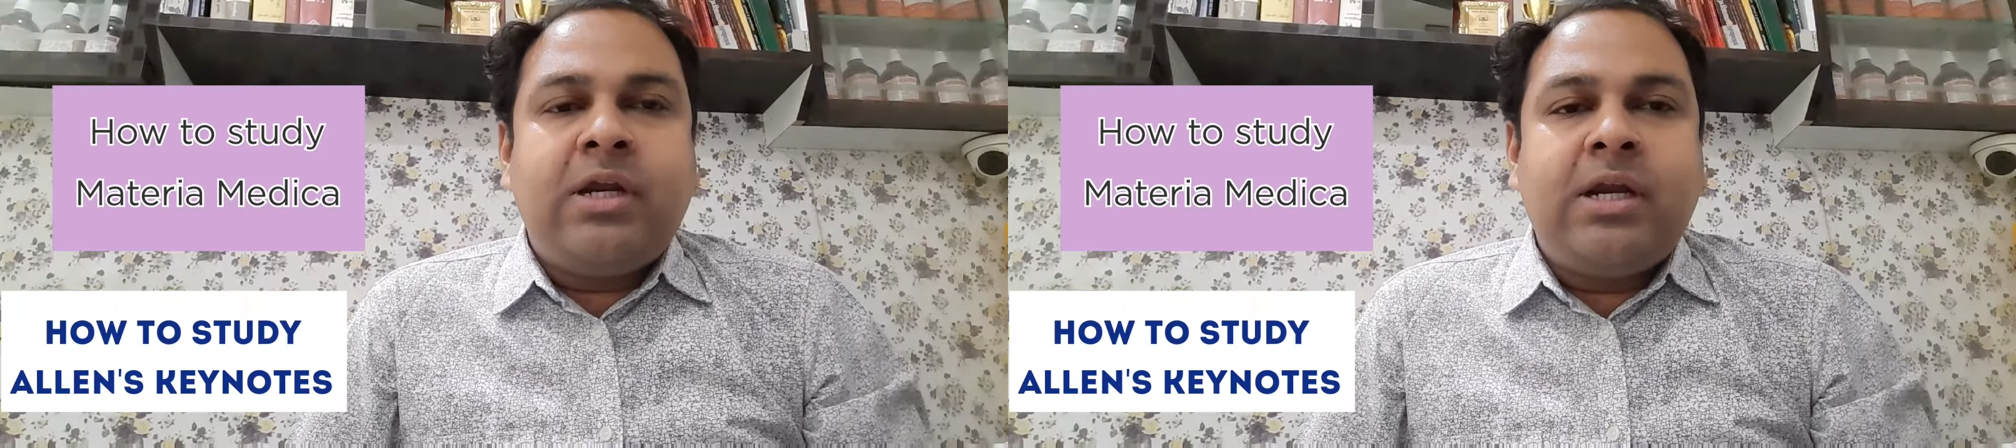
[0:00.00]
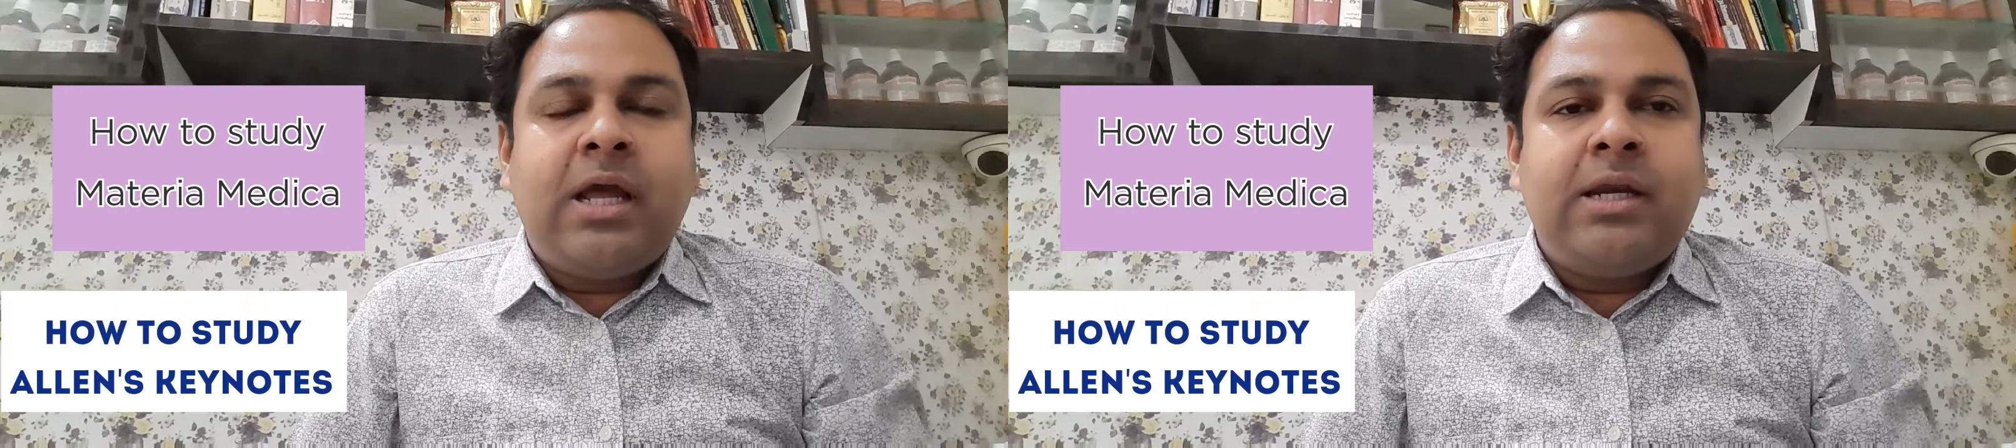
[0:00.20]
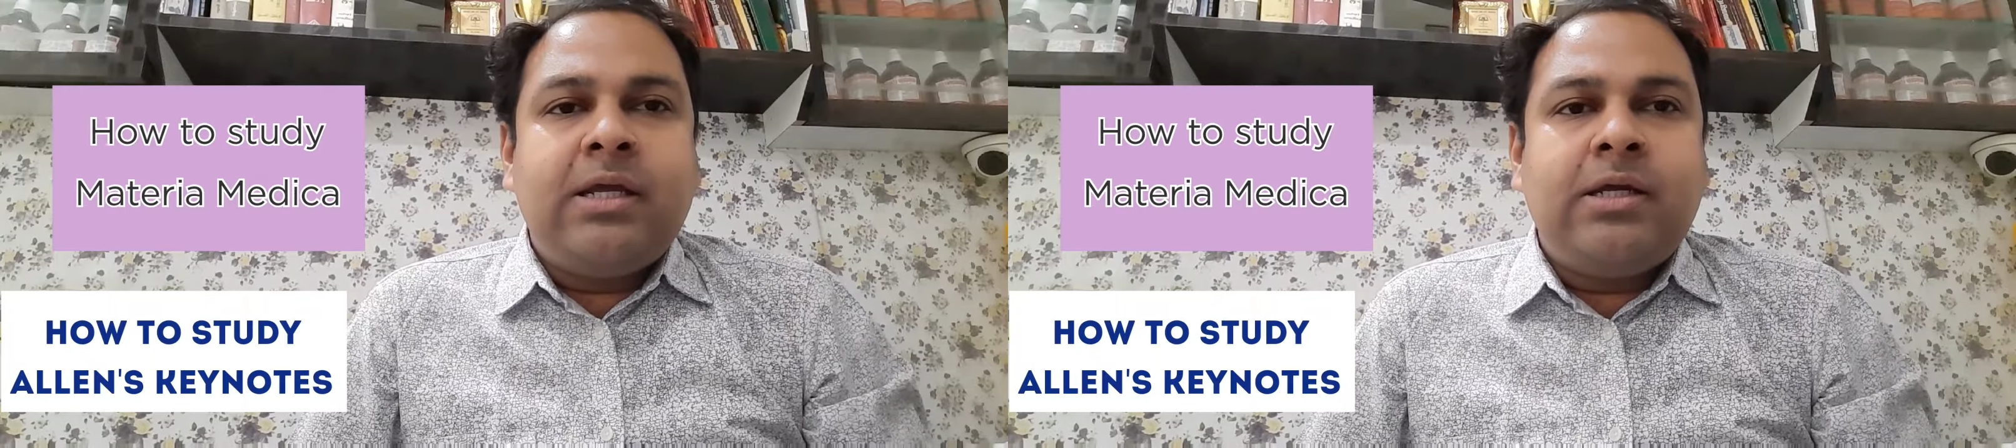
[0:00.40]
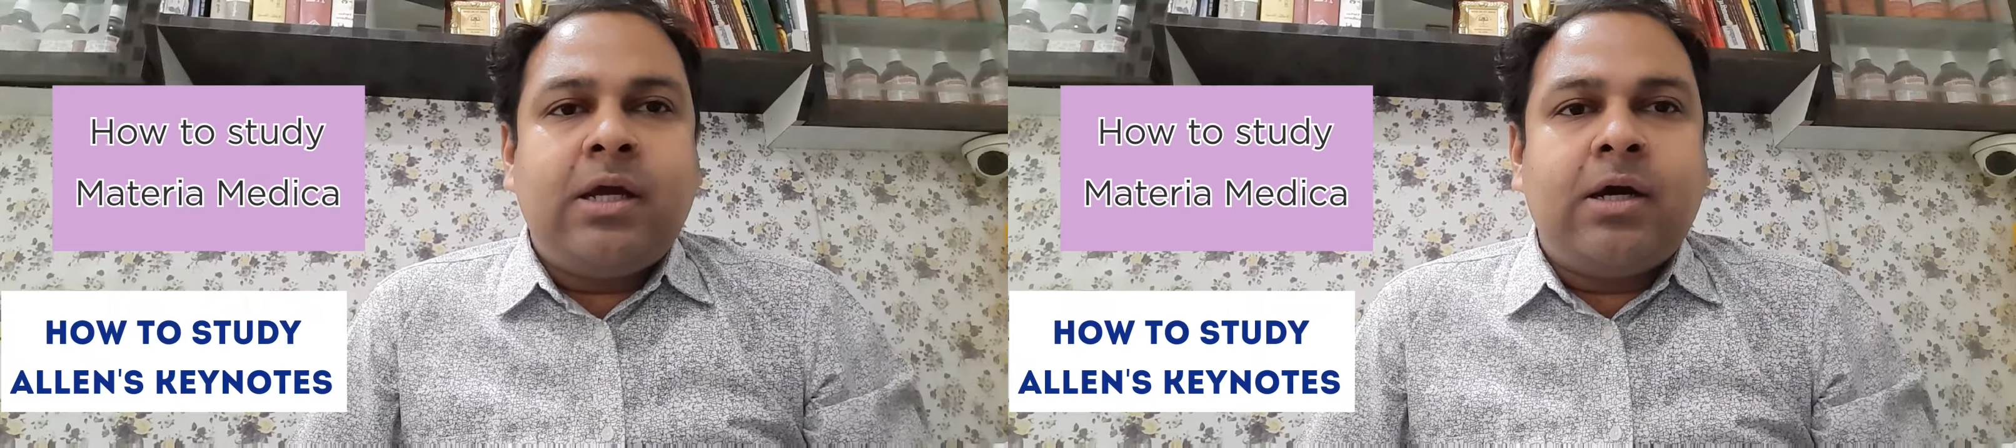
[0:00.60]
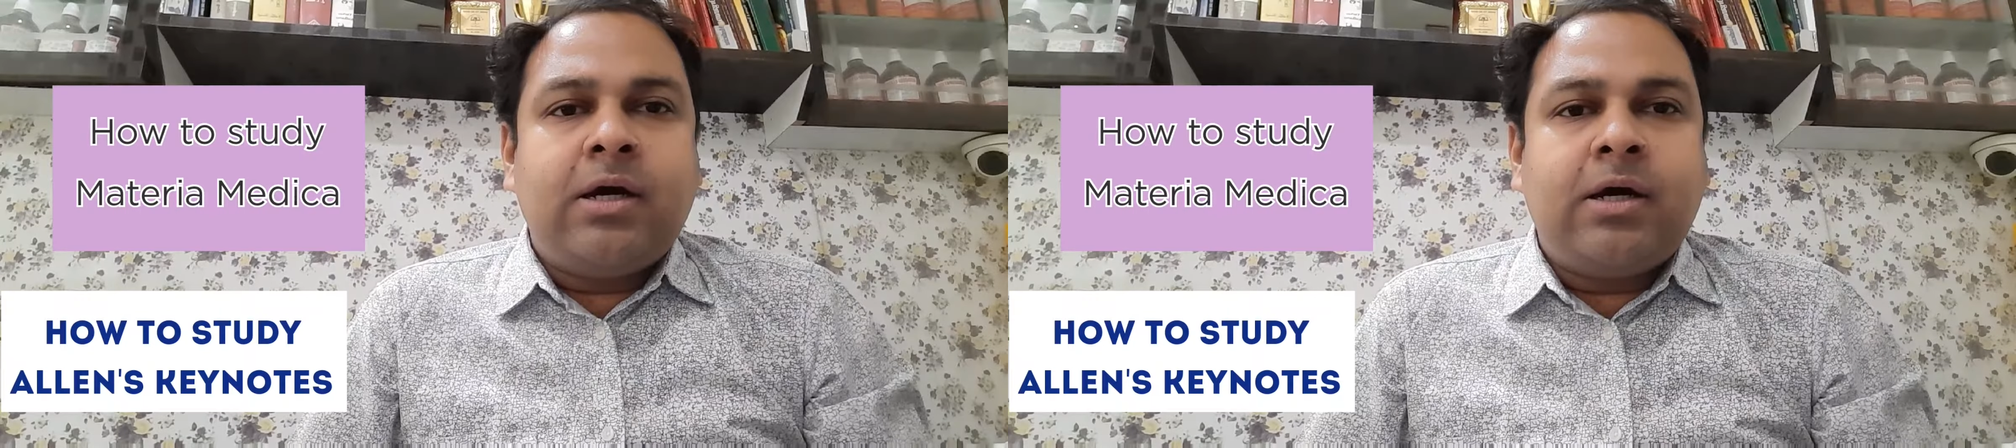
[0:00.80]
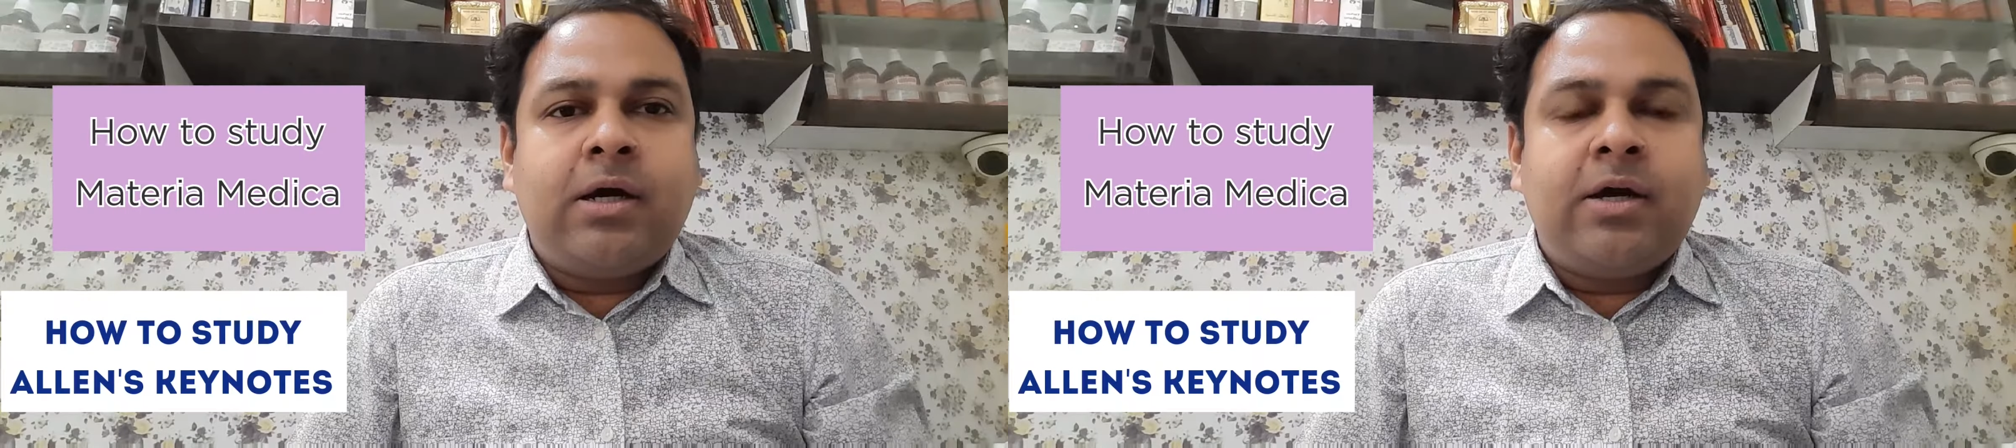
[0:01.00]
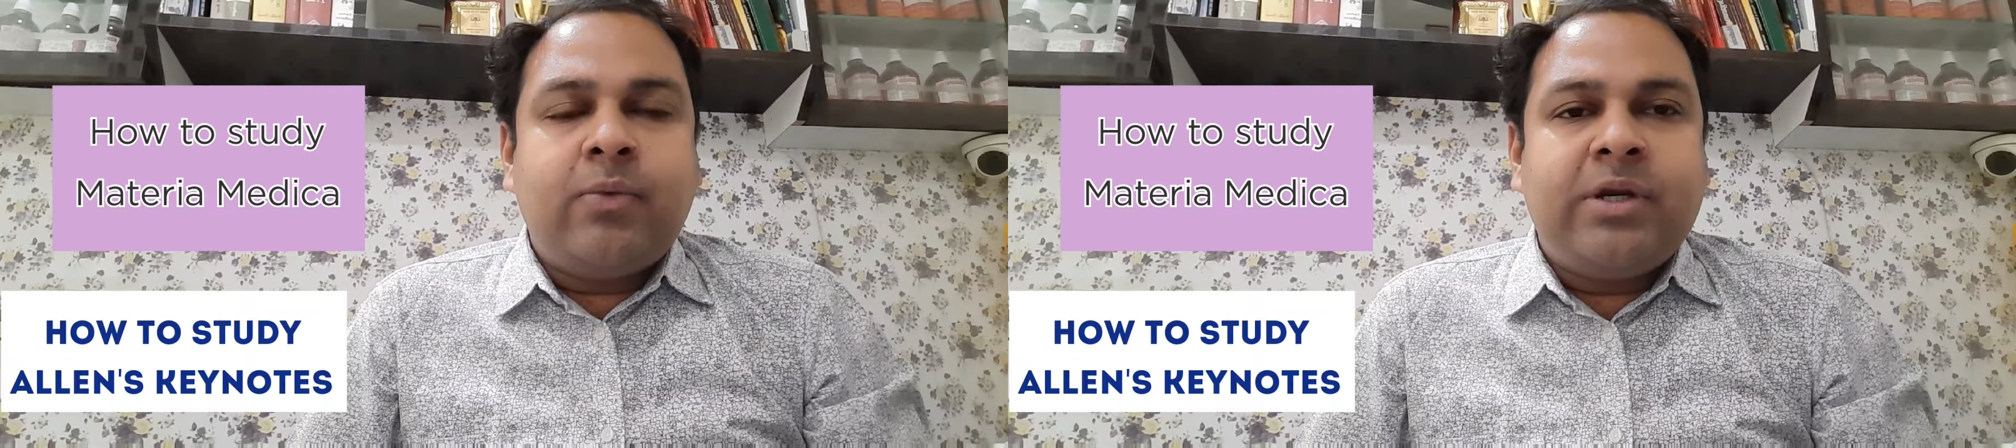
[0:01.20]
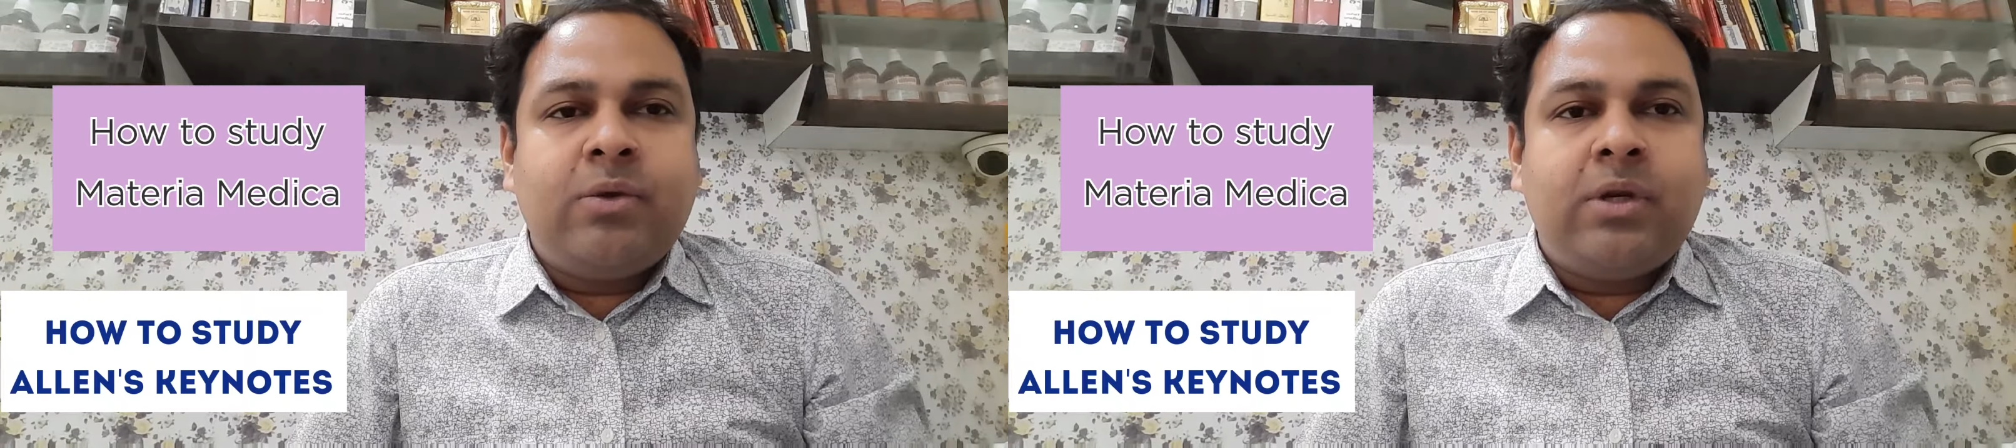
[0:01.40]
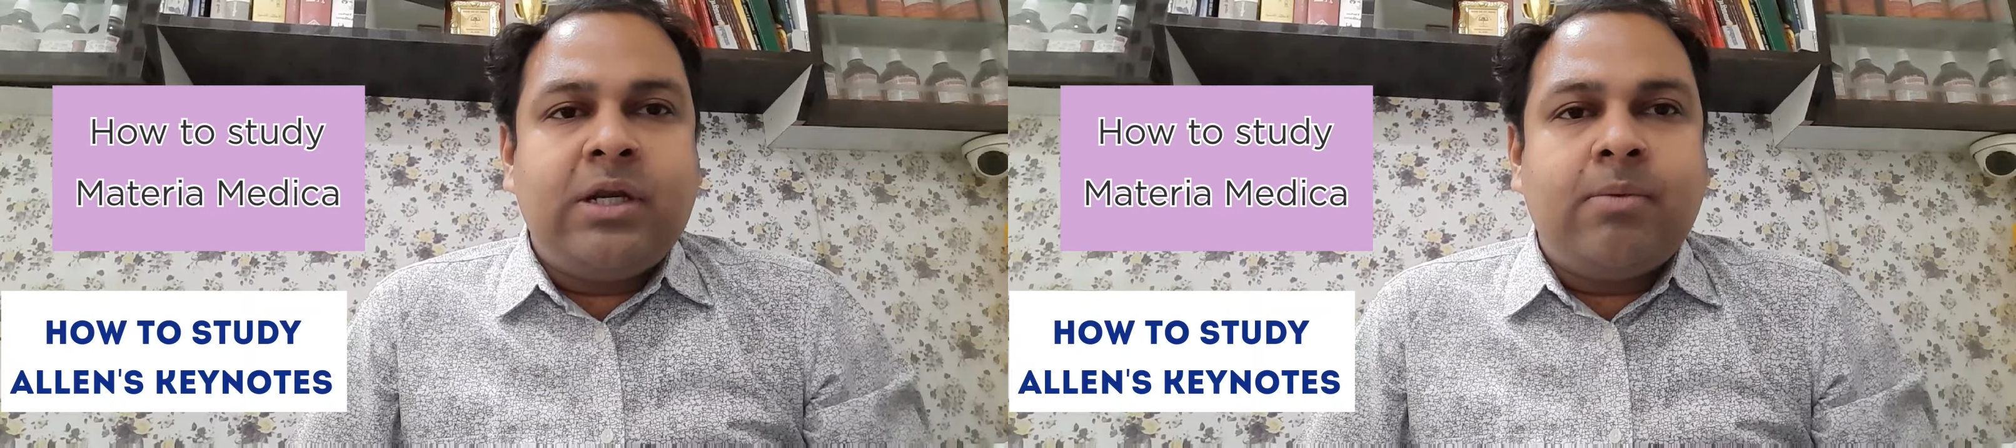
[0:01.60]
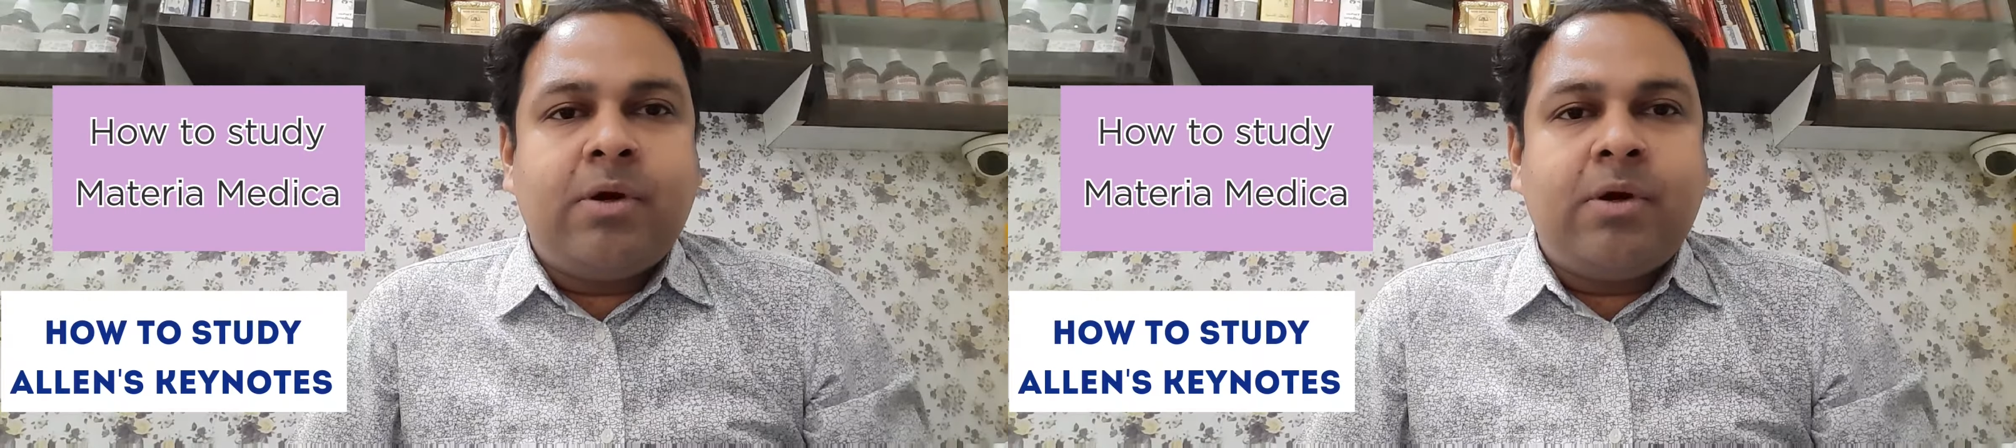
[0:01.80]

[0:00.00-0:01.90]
read